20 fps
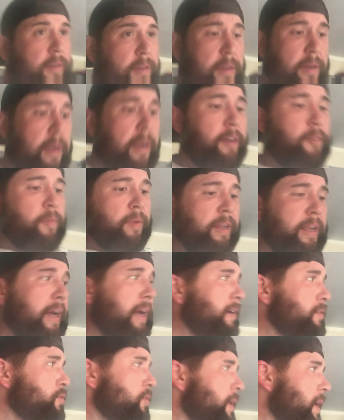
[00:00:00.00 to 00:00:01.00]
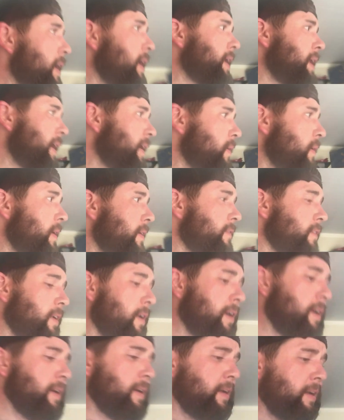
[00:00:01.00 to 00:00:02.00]
you know, however many hives we had. However,
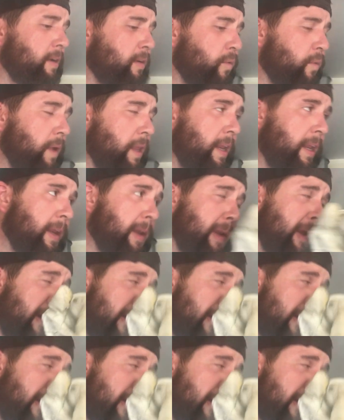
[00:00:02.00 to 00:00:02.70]
we didn't